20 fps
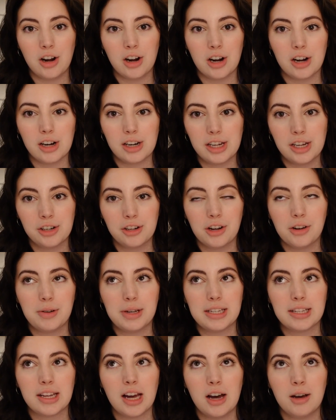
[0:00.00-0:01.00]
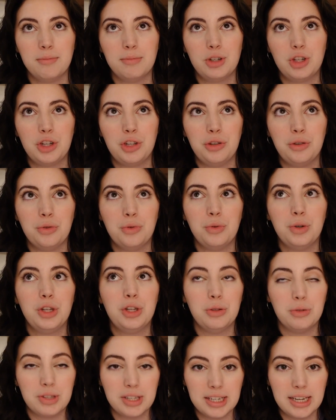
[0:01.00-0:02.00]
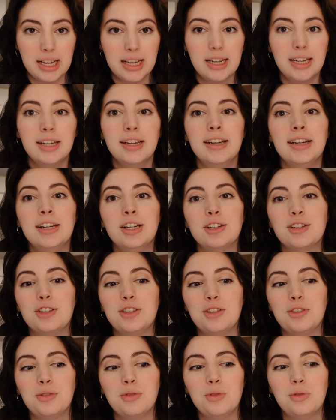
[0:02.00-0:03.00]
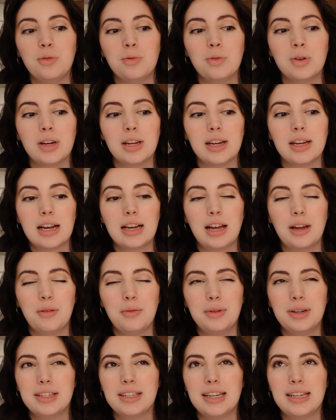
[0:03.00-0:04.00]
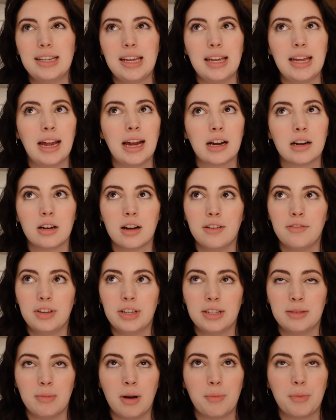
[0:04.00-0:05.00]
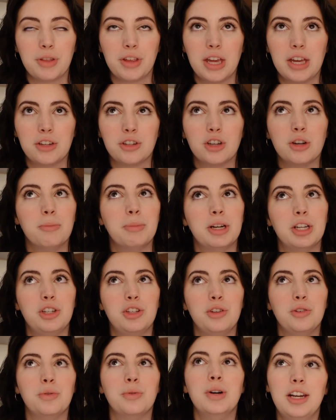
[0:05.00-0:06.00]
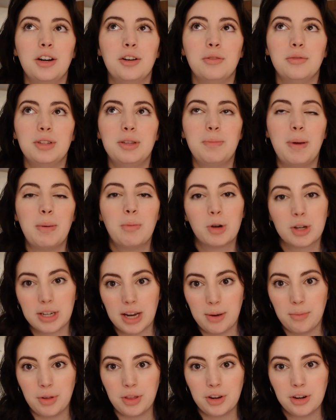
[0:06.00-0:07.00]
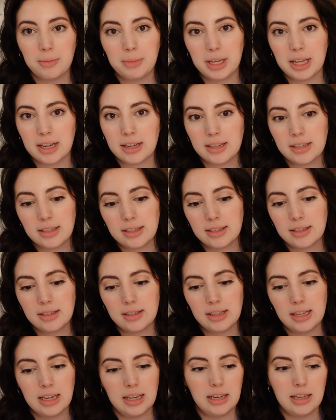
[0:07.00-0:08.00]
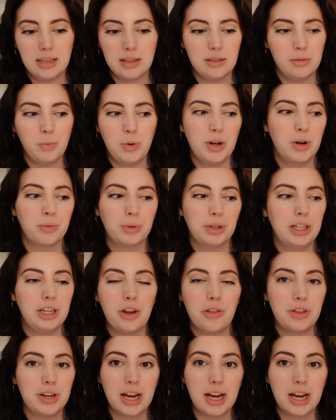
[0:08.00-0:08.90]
our hero, has come to Houston to, I don't want to say take care of his mom with cancer, but to, you know, spend more time with her because we don't really know the